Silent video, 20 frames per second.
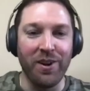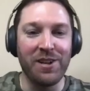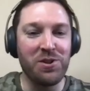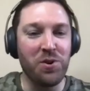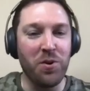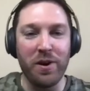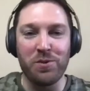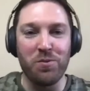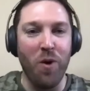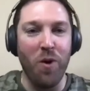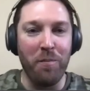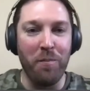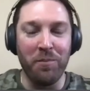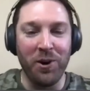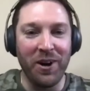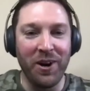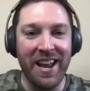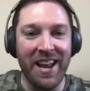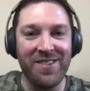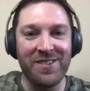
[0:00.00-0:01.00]
It's always one
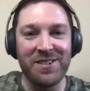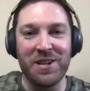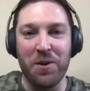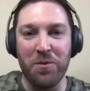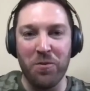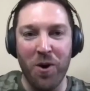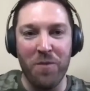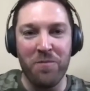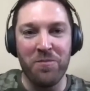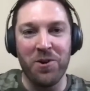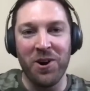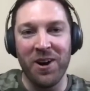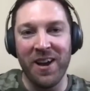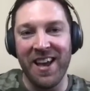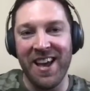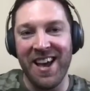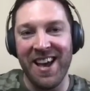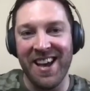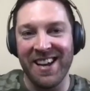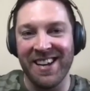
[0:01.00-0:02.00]
more year, isn't it? One more
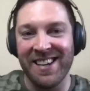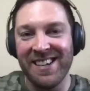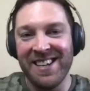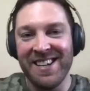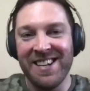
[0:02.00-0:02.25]
year.